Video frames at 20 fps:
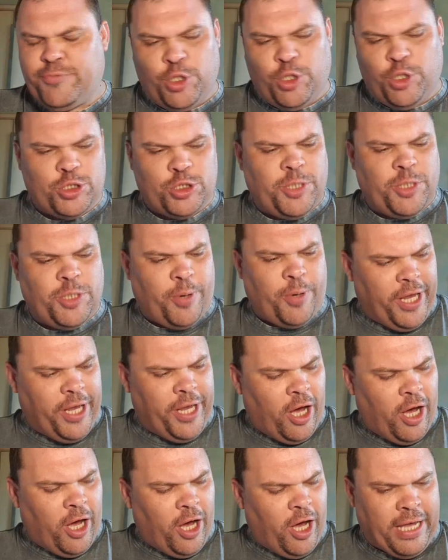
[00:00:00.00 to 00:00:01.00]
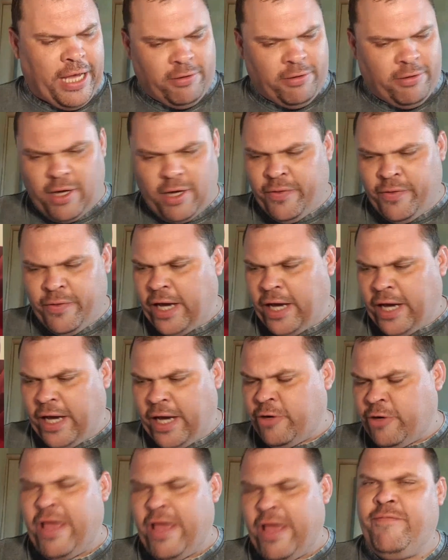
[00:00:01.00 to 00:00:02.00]
touched upon it on
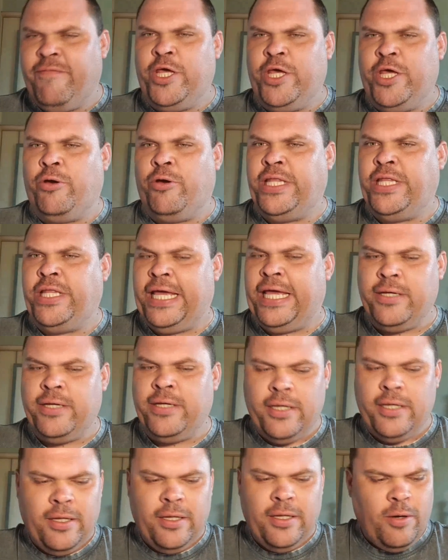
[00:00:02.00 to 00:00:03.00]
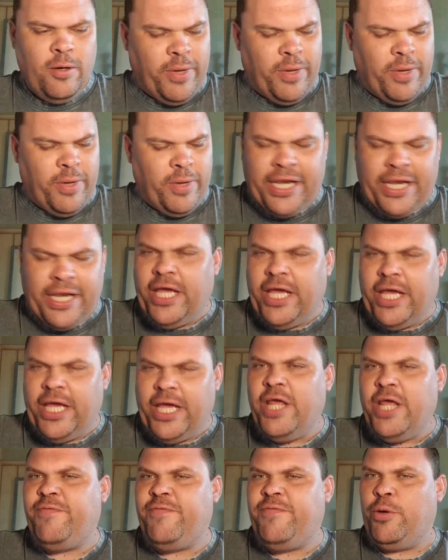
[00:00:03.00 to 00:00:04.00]
that great video you did with Andy
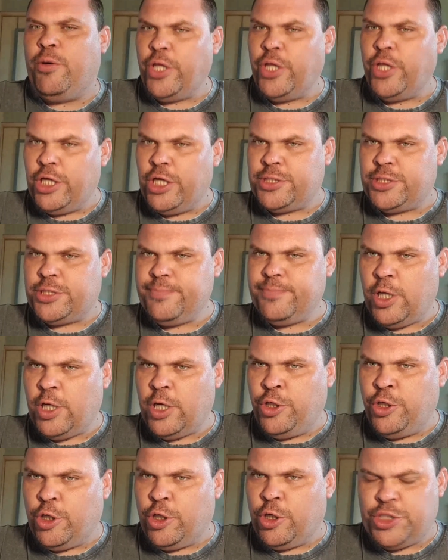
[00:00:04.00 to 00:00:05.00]
and a few others on